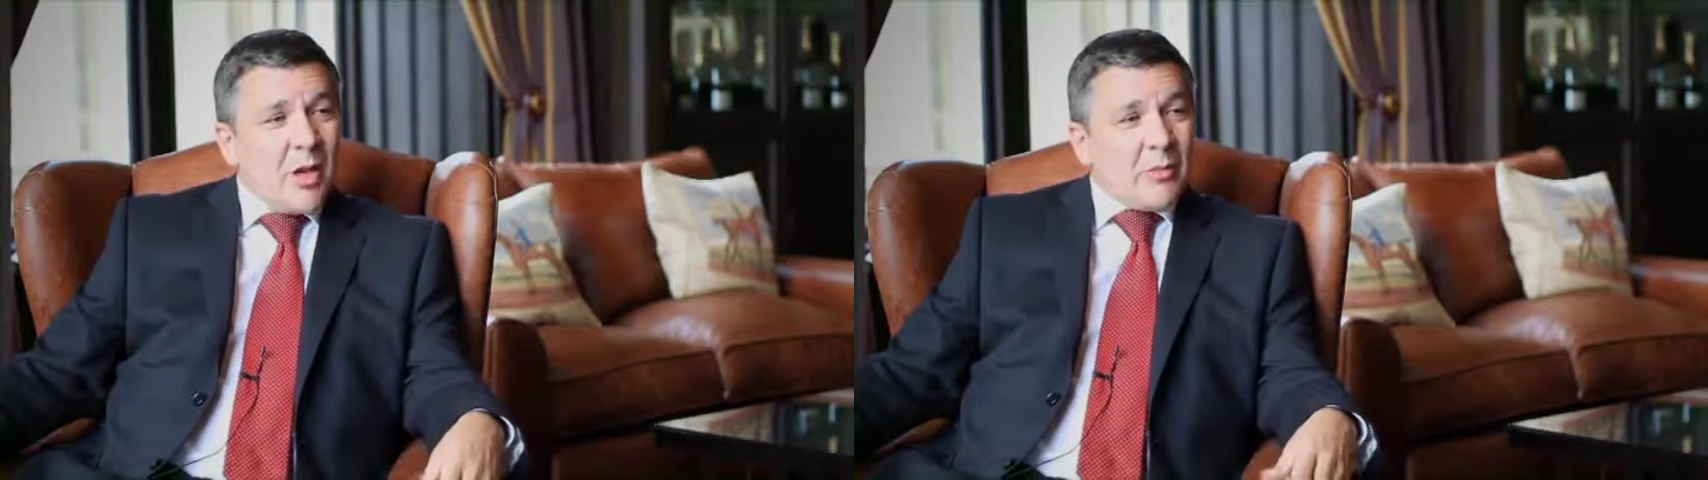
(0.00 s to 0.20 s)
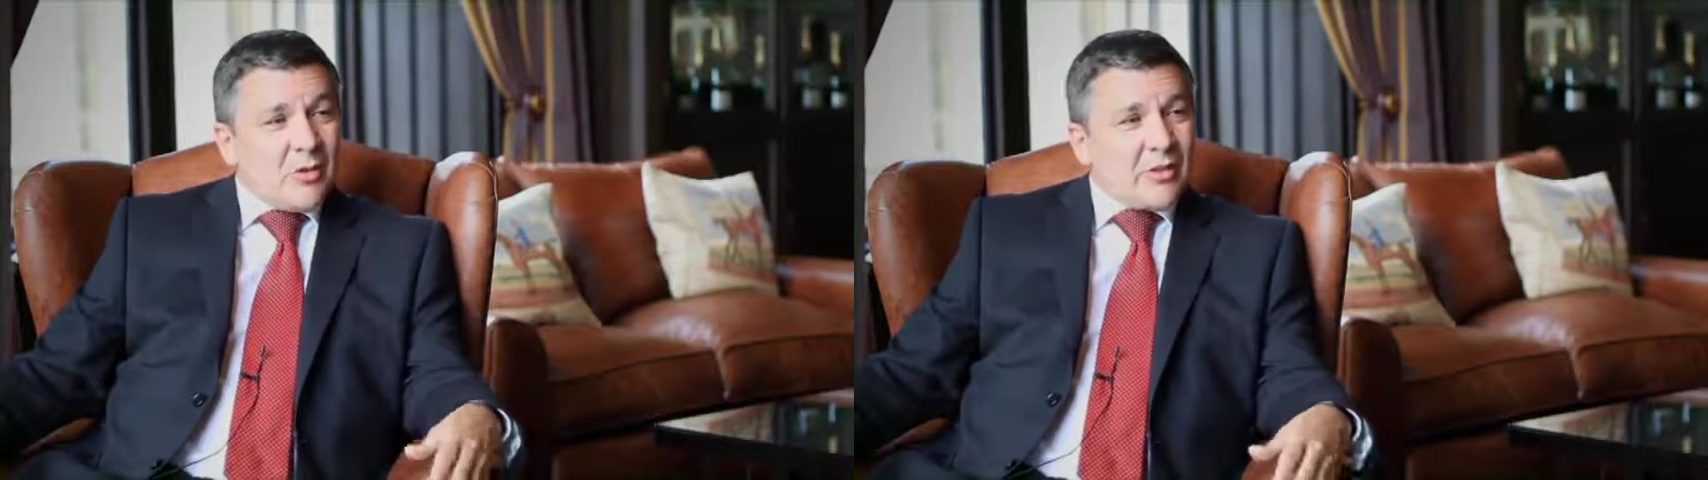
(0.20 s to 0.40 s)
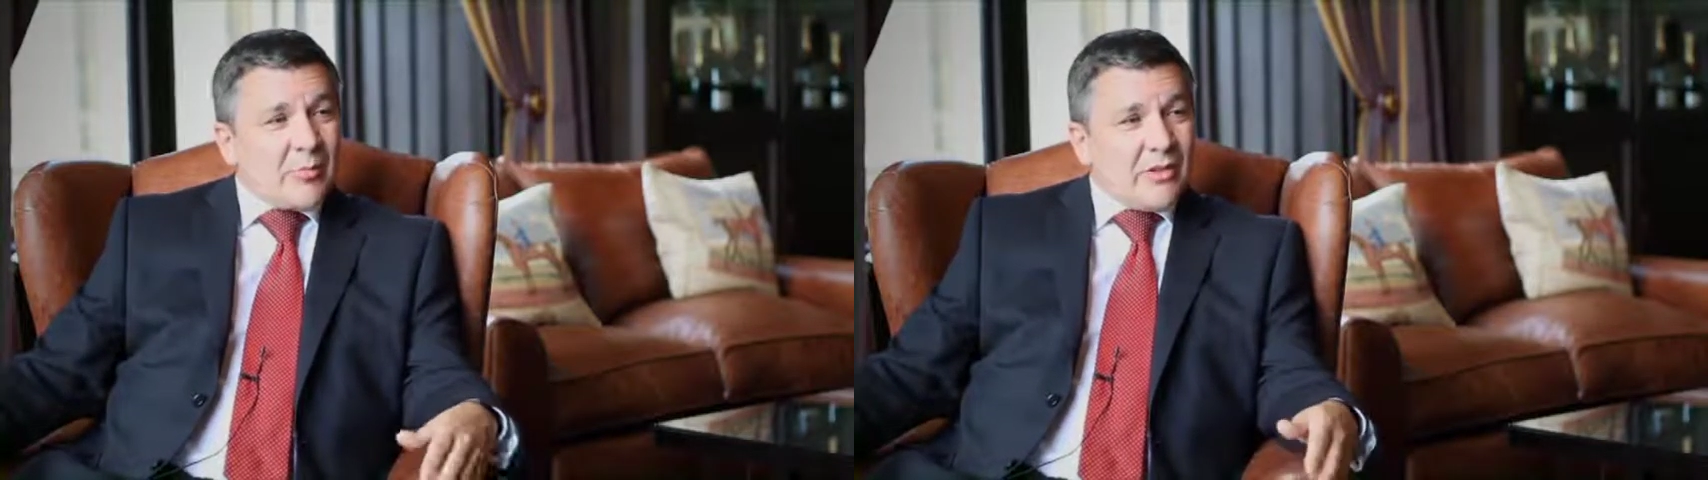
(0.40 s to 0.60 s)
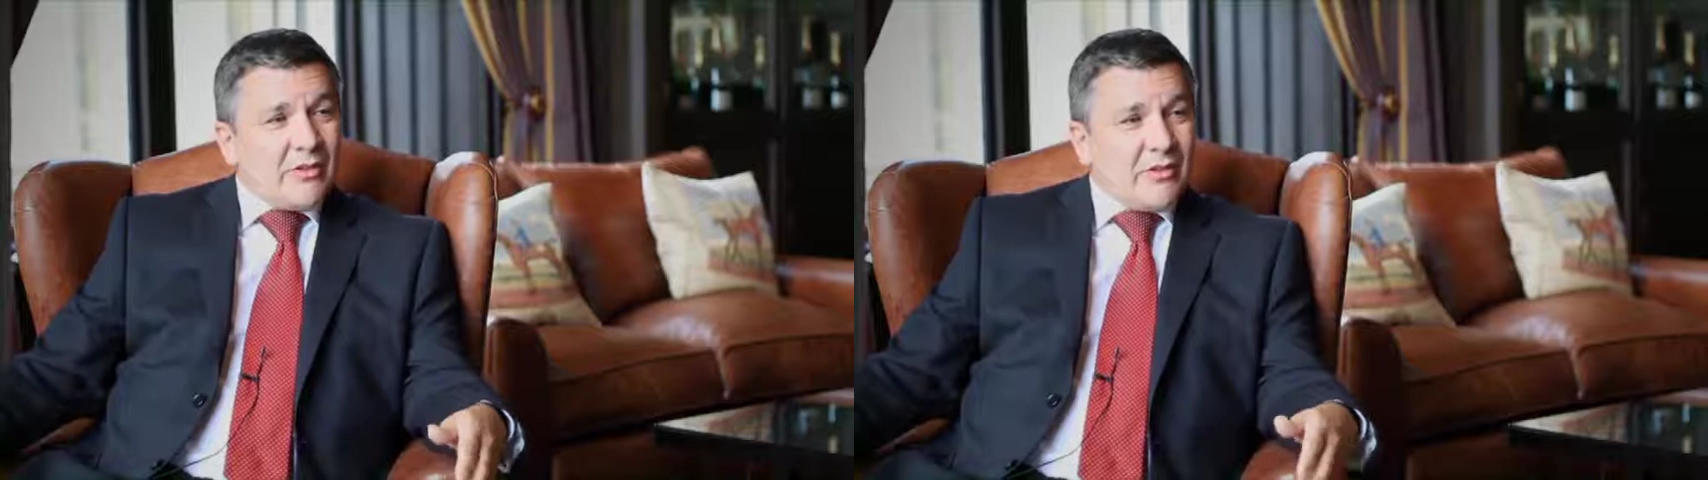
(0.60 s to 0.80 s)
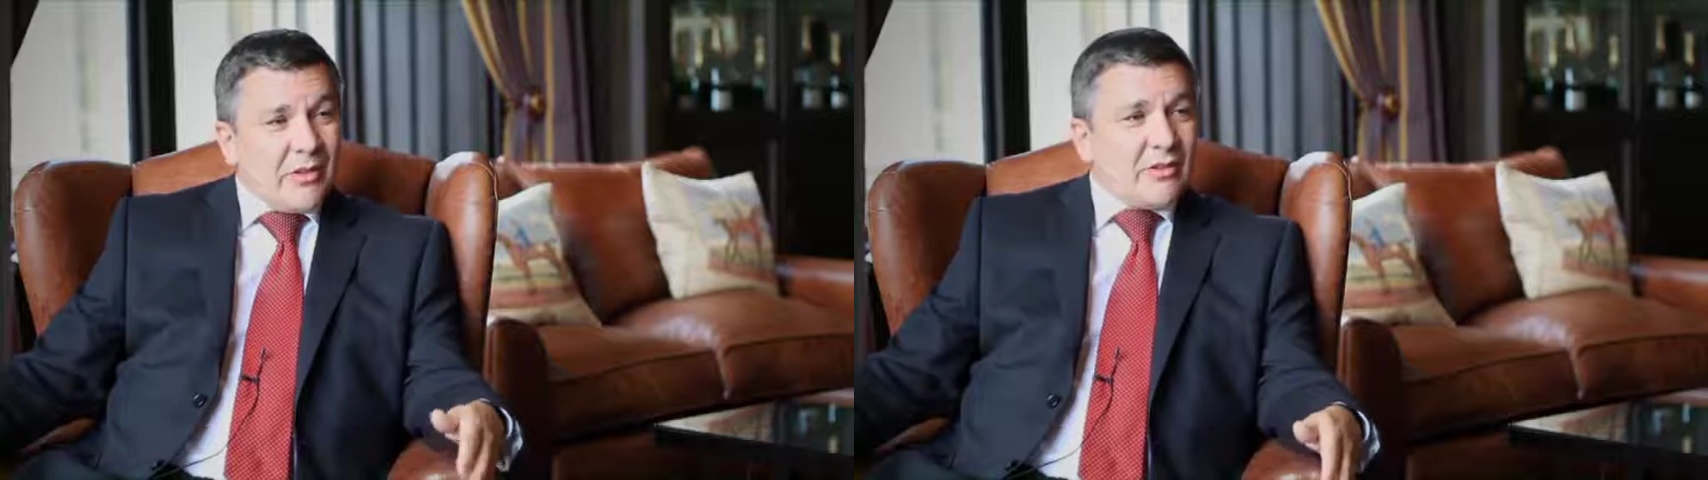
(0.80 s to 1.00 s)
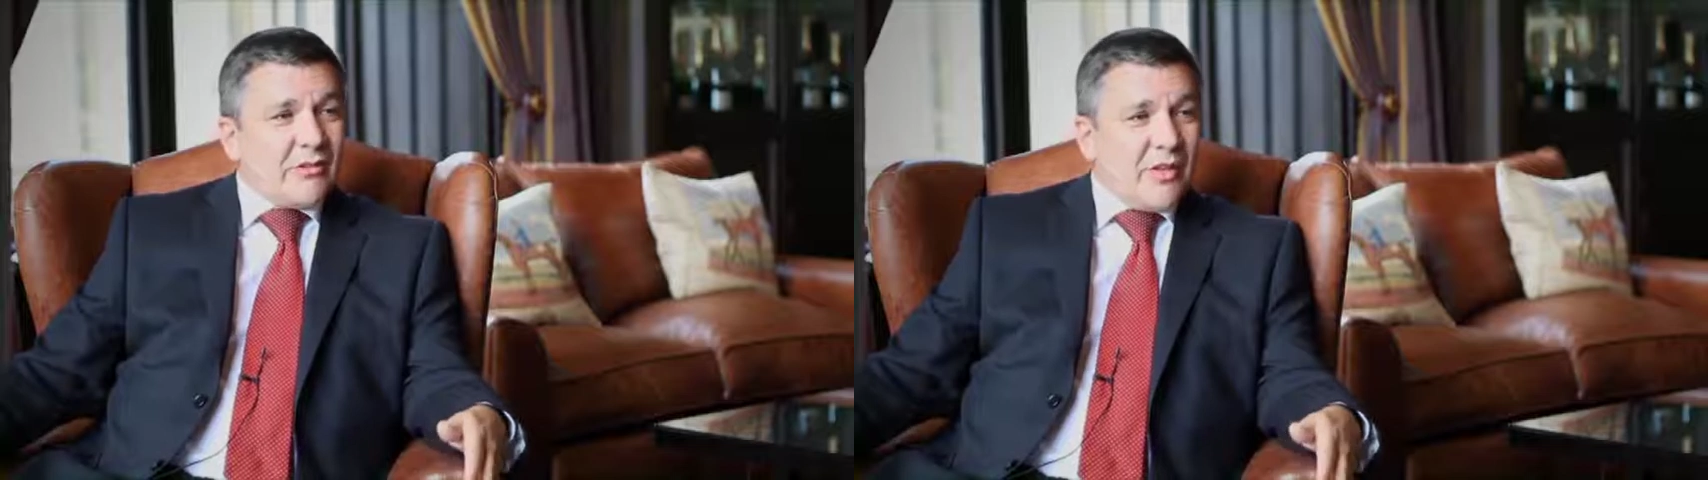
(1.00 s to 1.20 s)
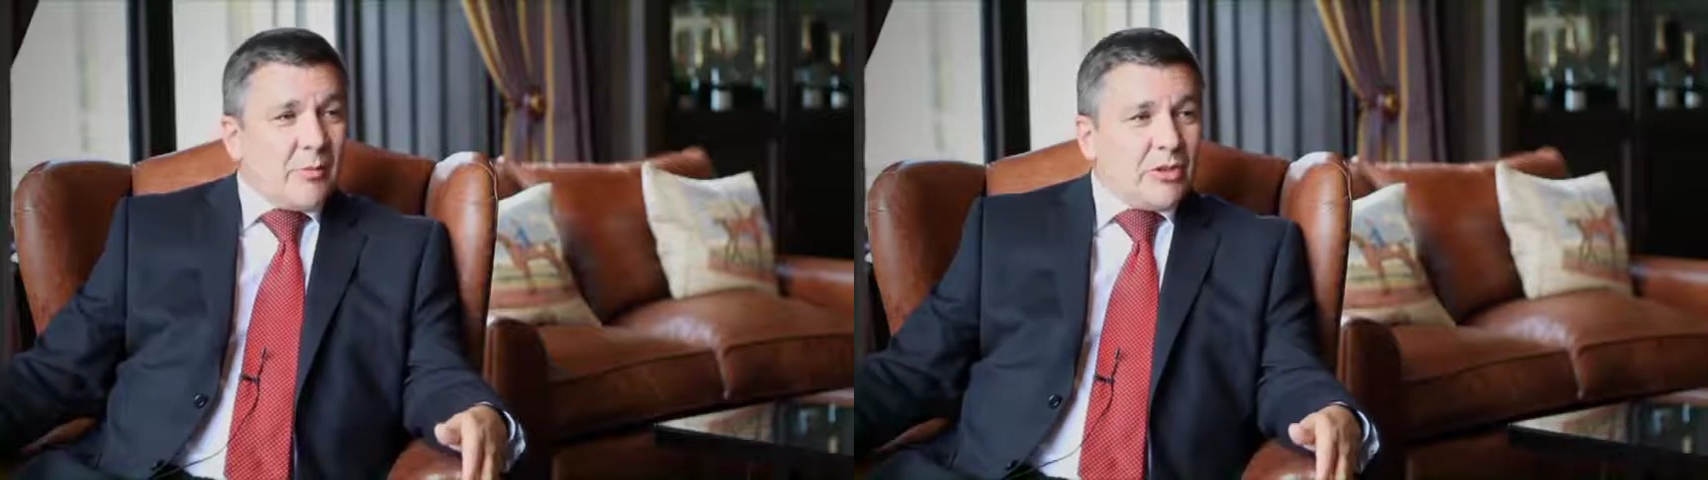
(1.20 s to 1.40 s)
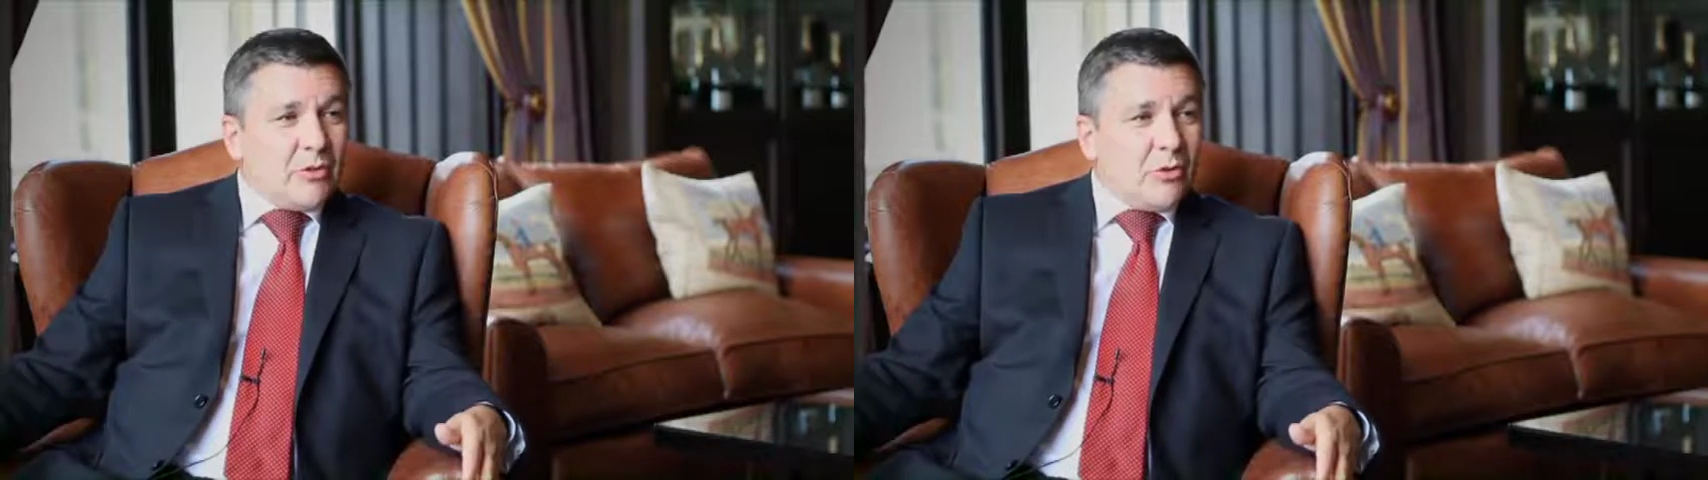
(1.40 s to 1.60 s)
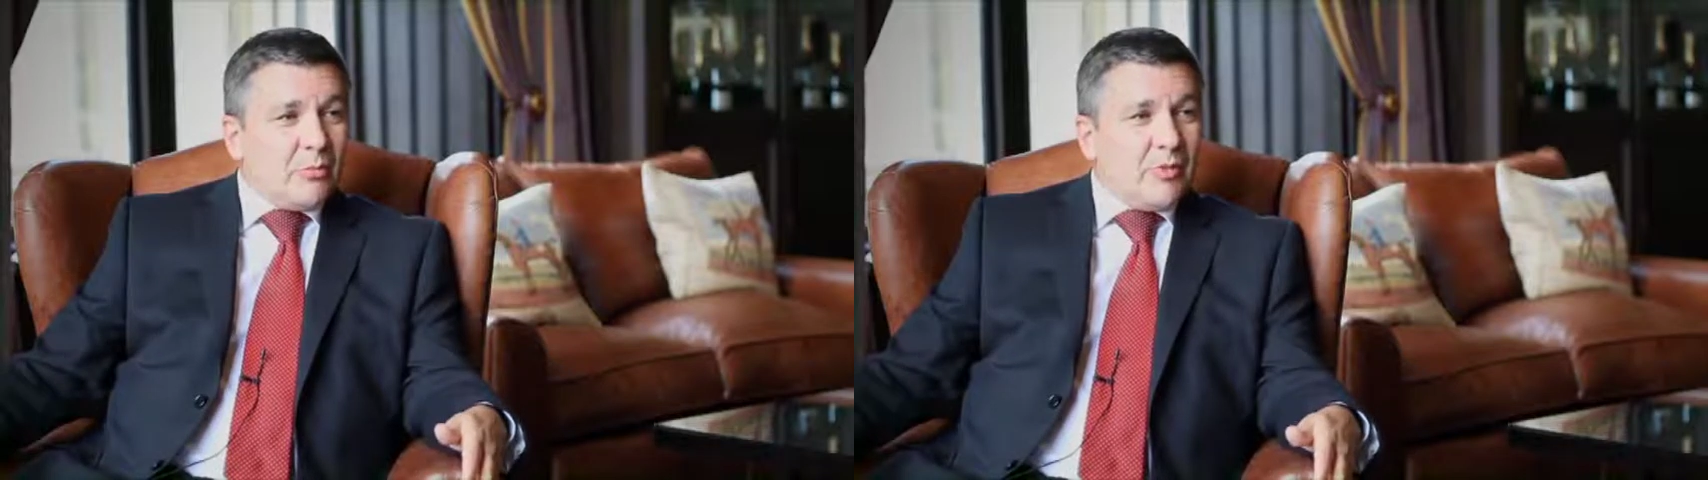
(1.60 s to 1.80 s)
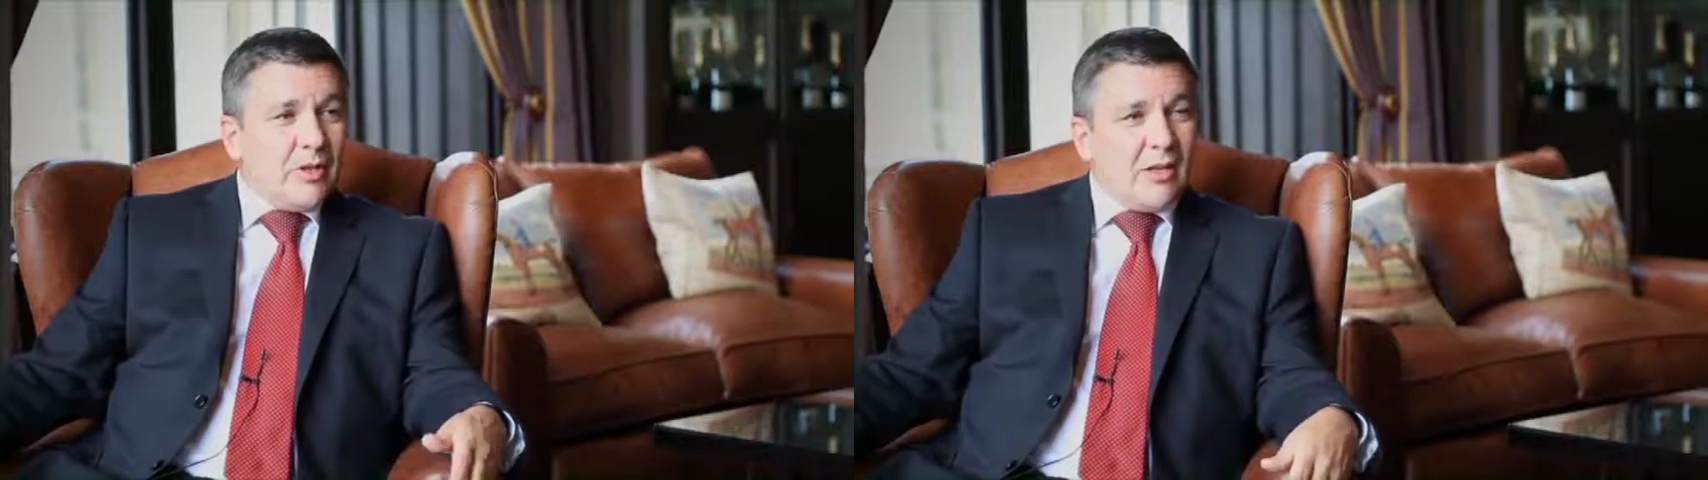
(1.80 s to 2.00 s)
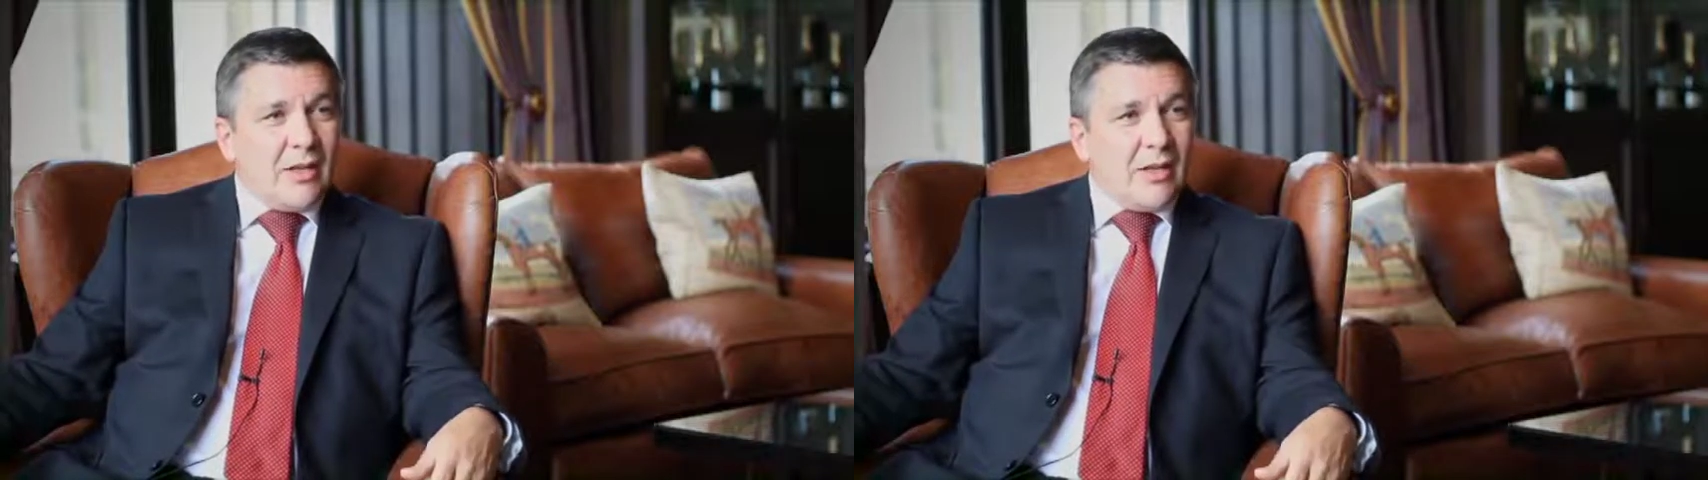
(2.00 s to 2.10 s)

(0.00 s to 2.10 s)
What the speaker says: but they'll come into the family home